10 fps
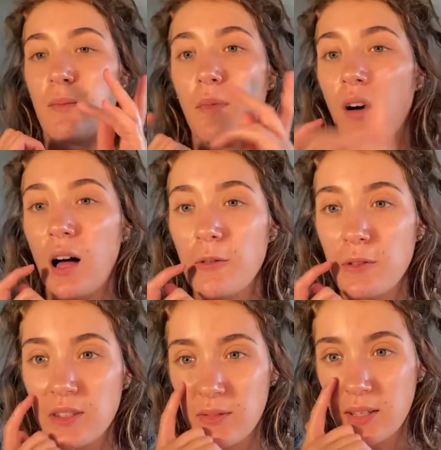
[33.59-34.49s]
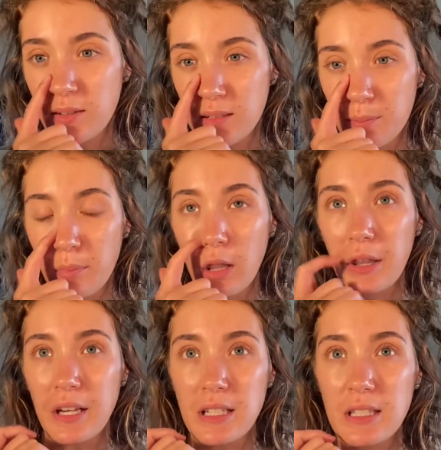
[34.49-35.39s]
off for this video because I'm
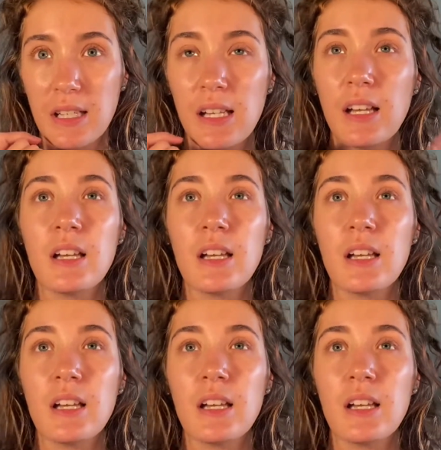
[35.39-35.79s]
lazy.